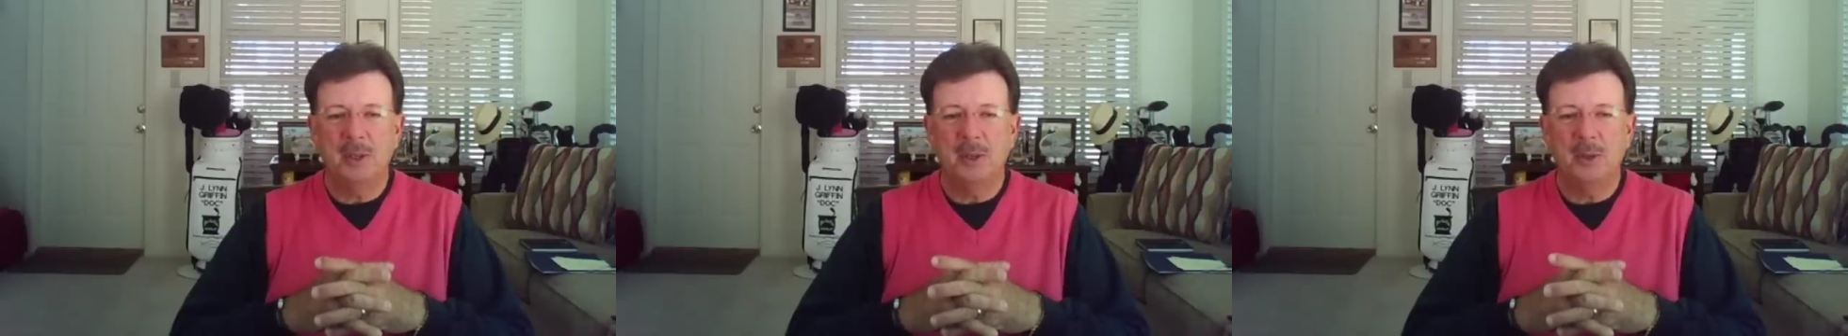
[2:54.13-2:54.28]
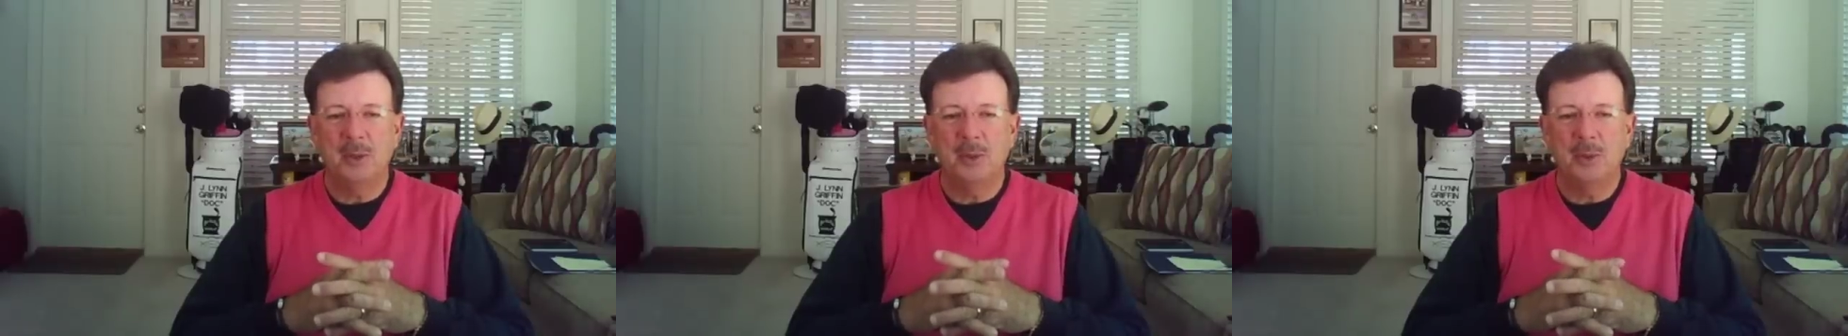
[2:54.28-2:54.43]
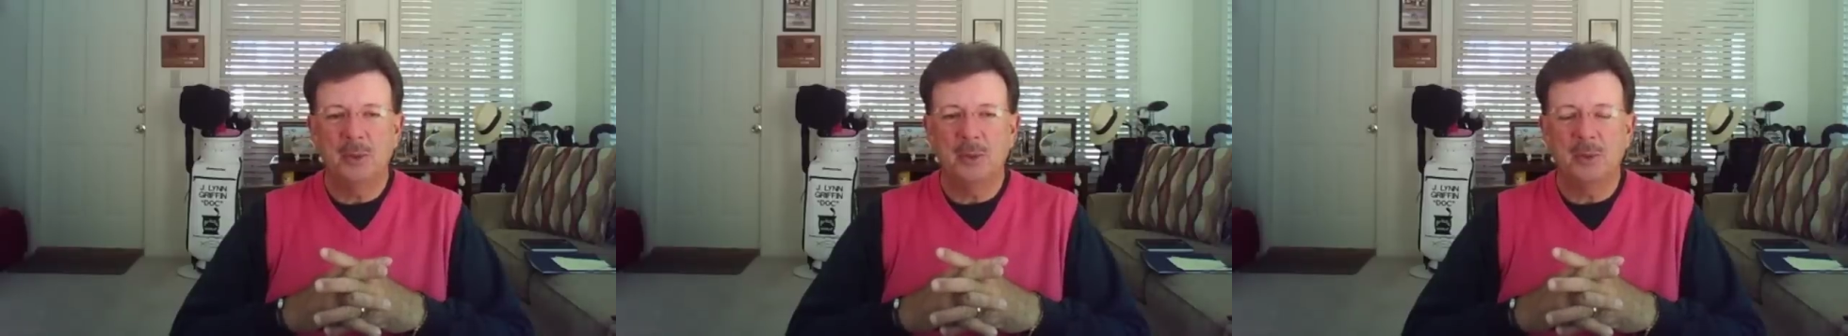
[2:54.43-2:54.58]

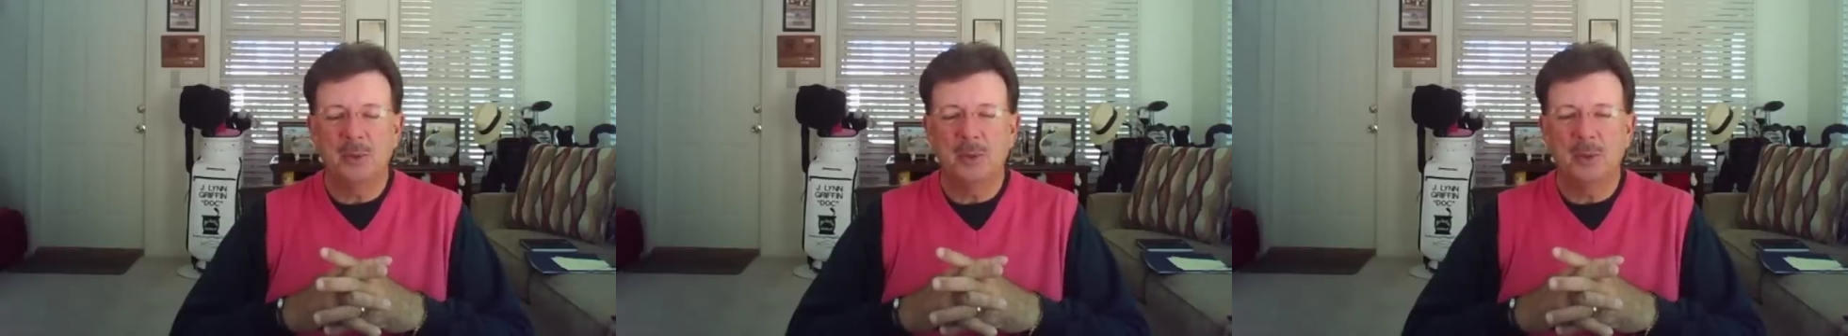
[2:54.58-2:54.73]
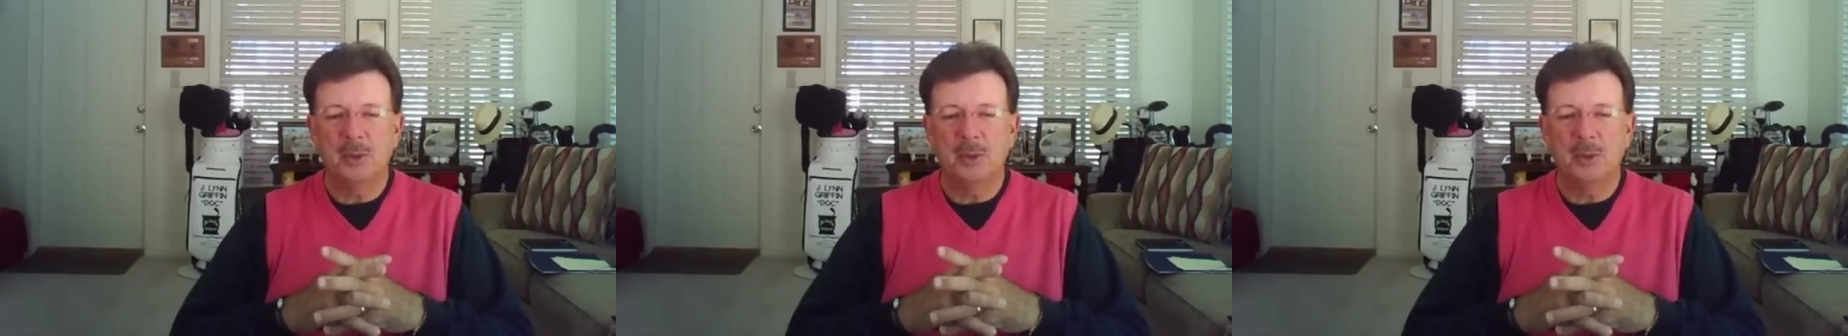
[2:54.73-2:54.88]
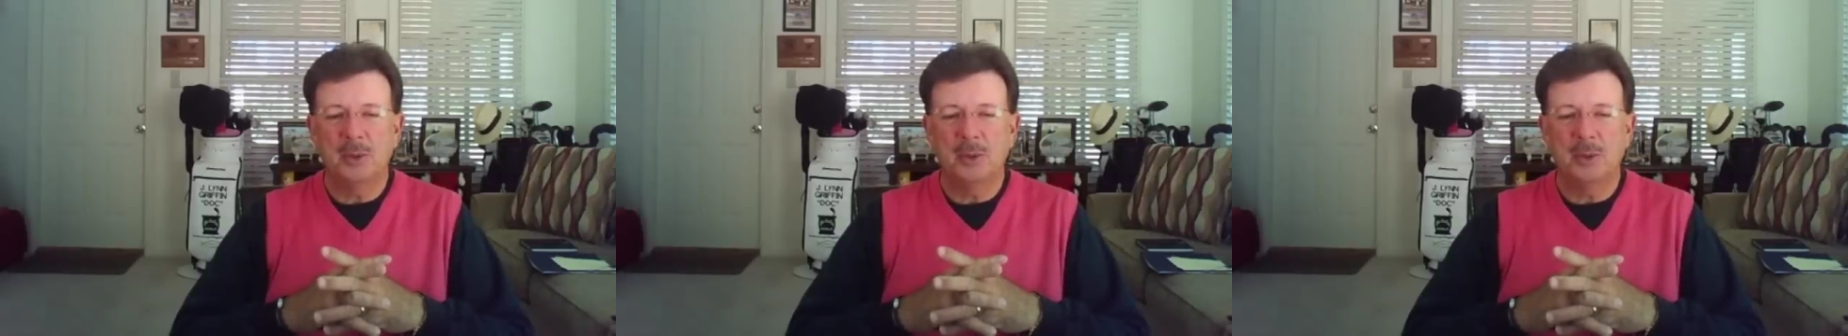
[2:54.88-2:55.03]

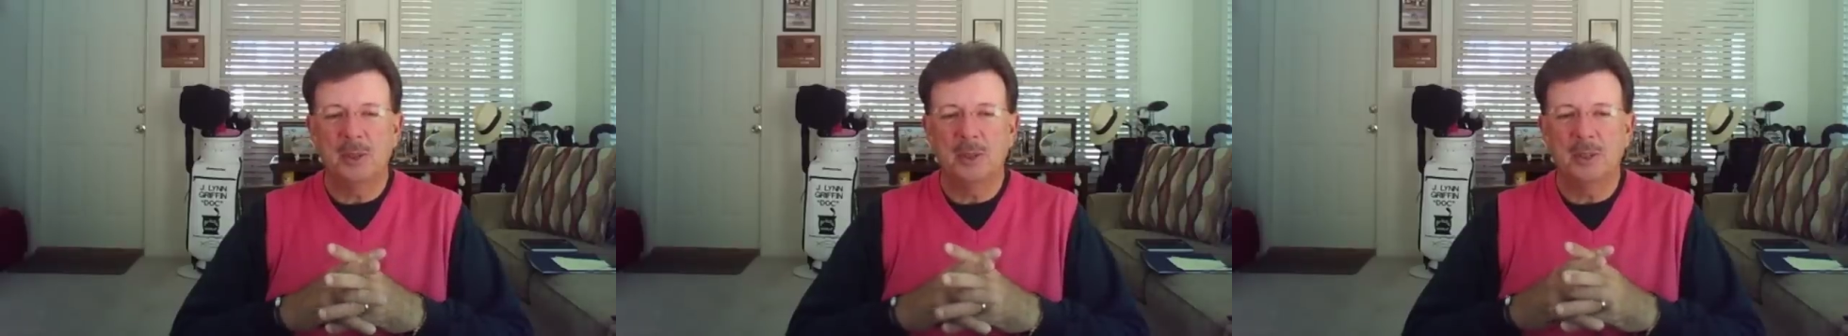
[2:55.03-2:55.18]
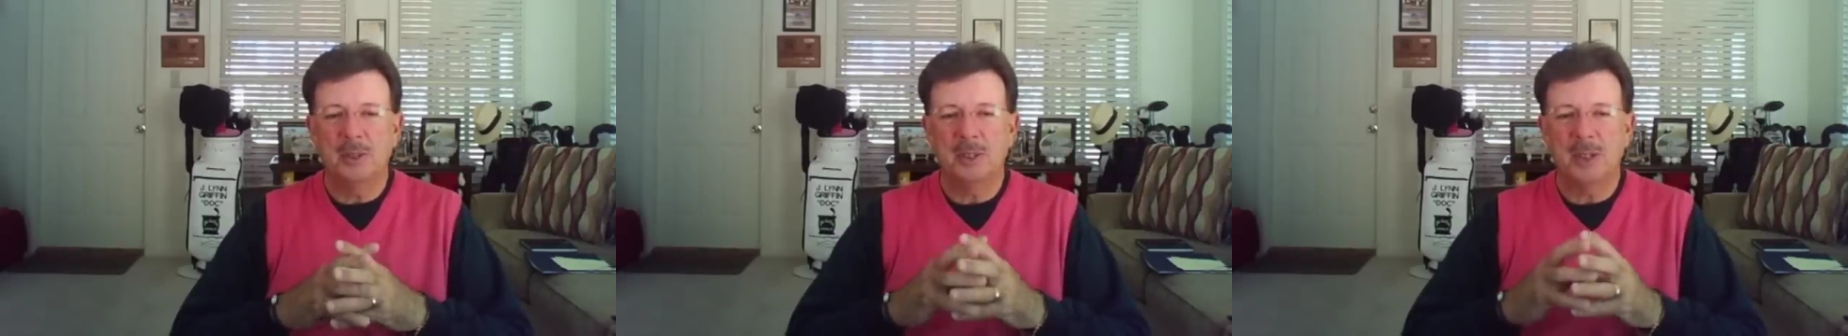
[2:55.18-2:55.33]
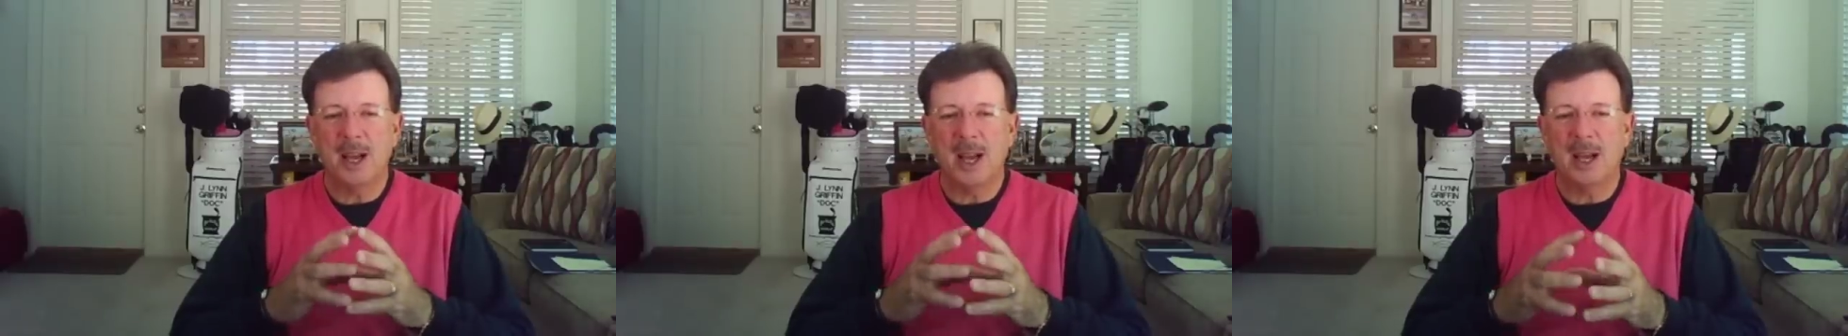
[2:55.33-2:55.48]
on
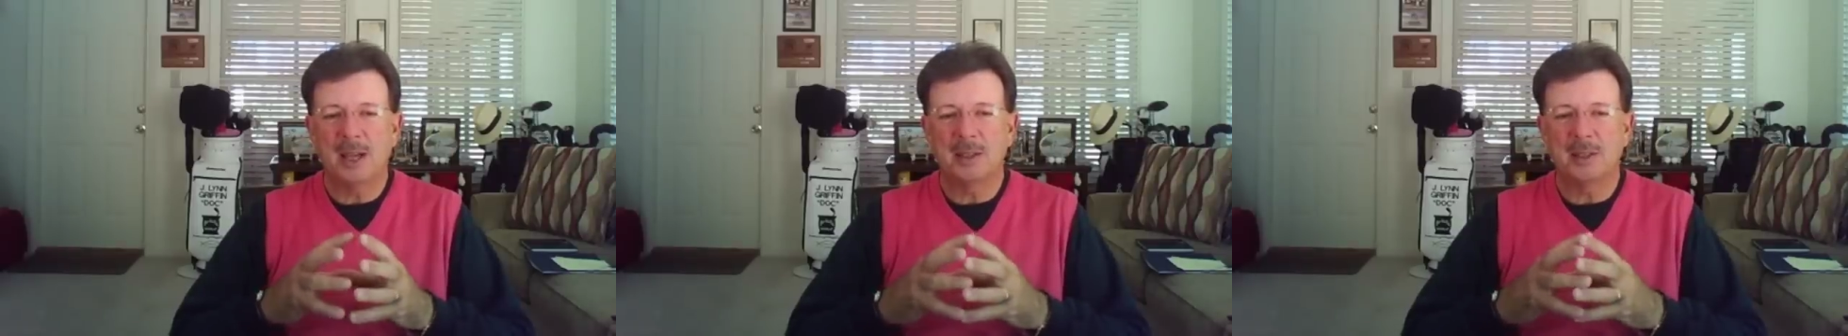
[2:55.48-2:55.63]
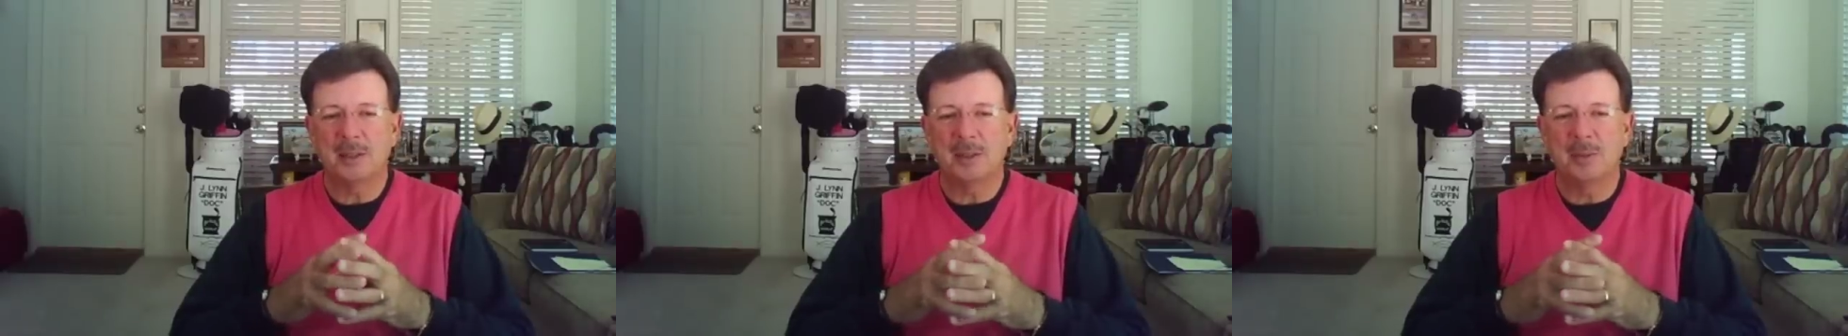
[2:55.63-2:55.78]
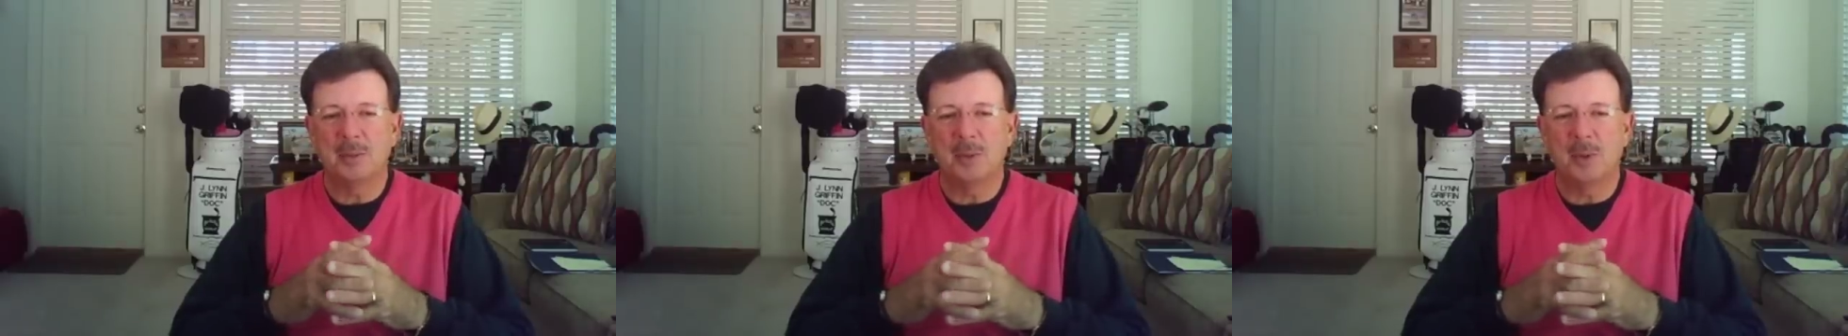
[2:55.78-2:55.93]
the
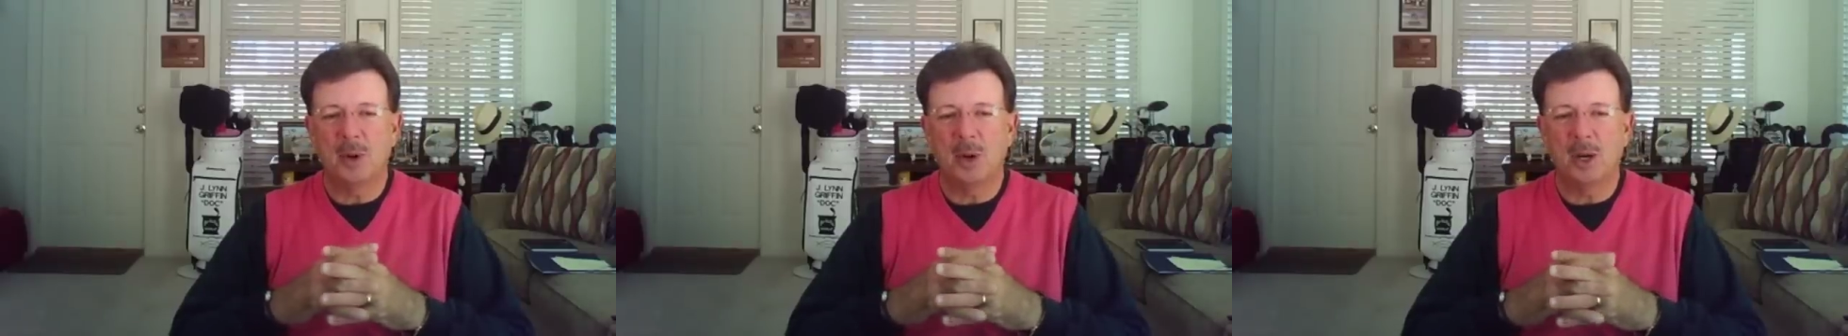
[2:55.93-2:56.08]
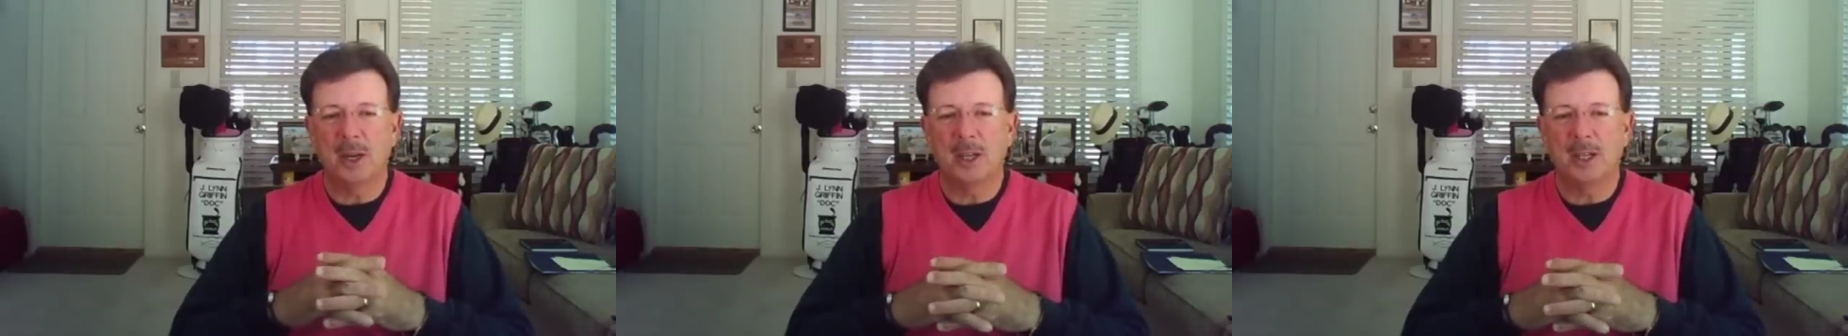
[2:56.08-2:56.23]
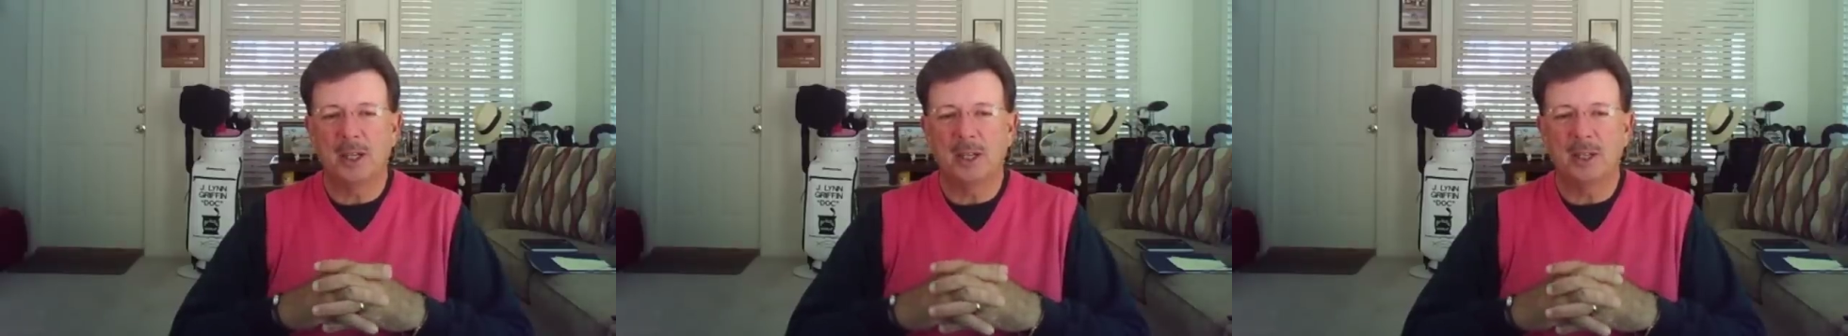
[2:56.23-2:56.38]
size of the
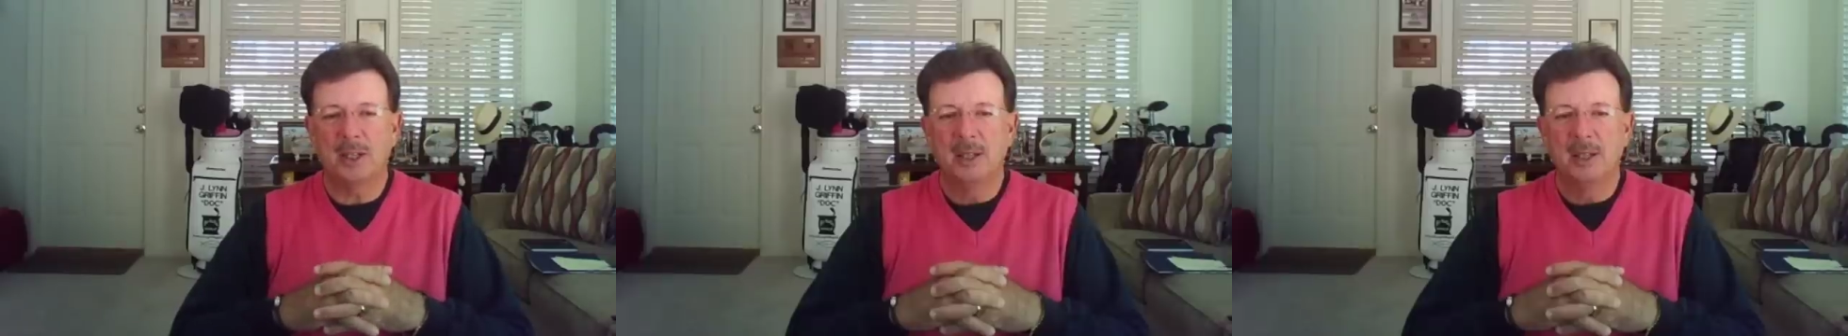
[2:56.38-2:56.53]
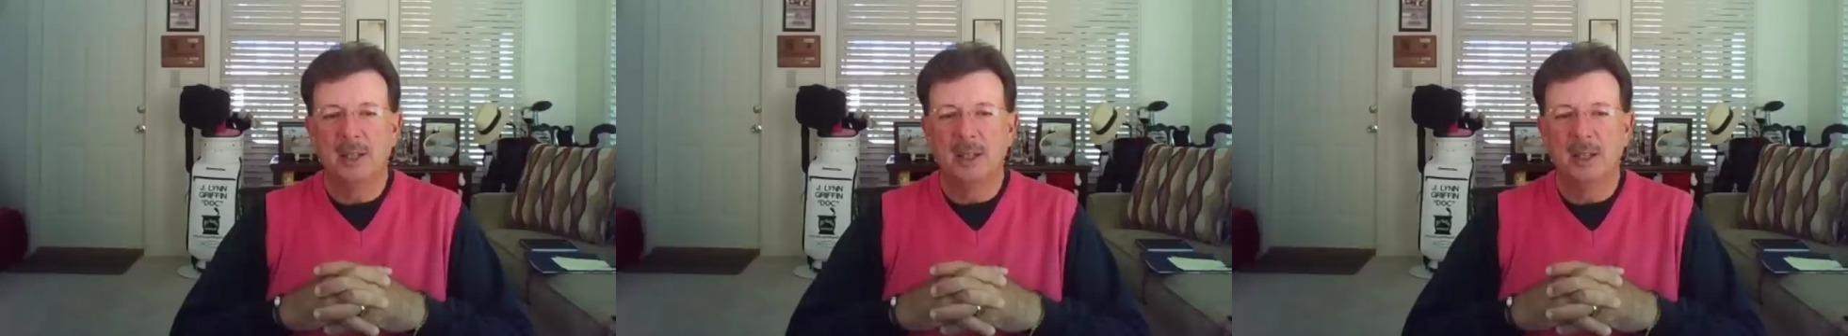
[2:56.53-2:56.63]
market